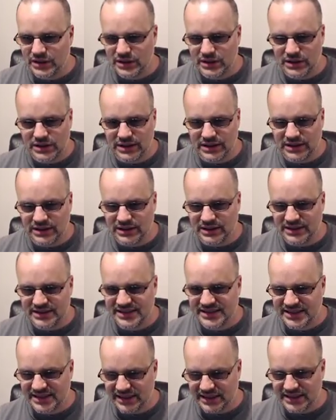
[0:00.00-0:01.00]
uh,
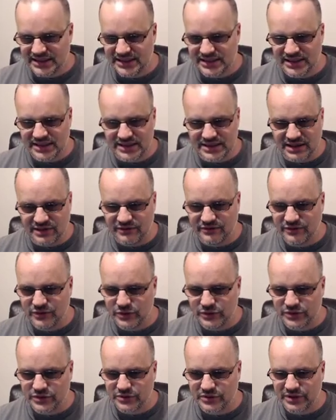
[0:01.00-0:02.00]
6 is now full
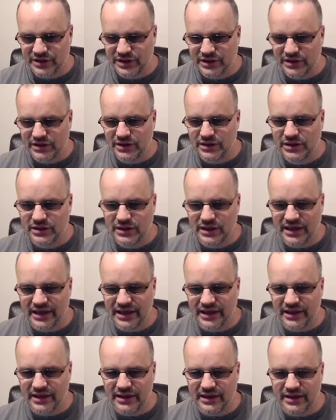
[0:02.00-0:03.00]
screen,
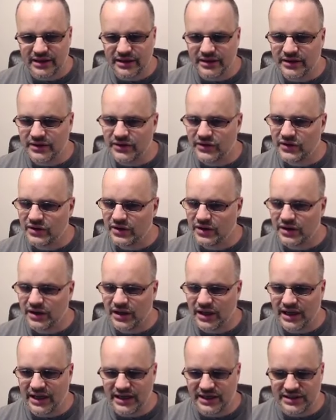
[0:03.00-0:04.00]
and
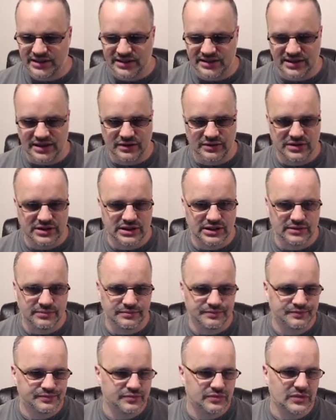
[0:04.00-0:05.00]
8 is now done.
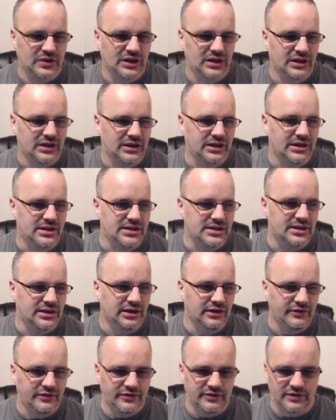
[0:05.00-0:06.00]
Easy
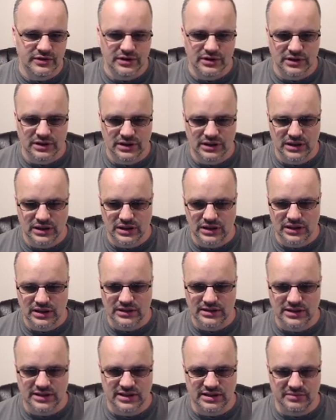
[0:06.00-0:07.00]
enough. Let's
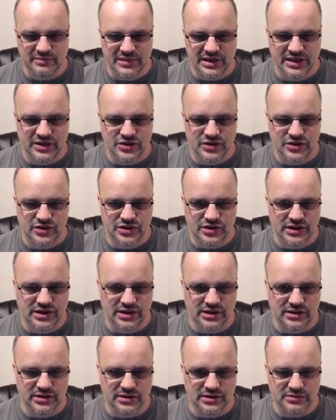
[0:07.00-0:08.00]
get to the match,
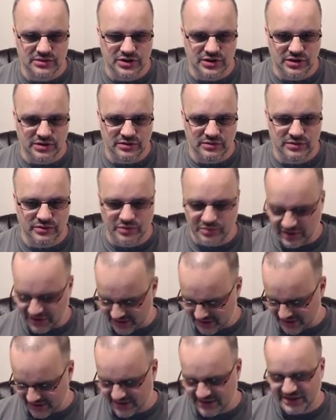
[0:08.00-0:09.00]
and I'm just going to replace
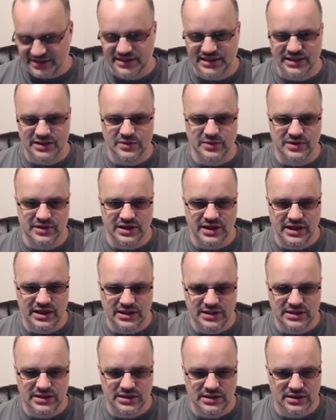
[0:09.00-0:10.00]
the 6 with an
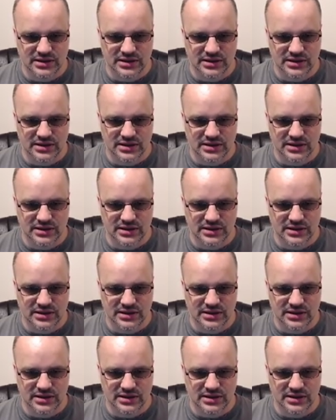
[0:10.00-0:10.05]
8.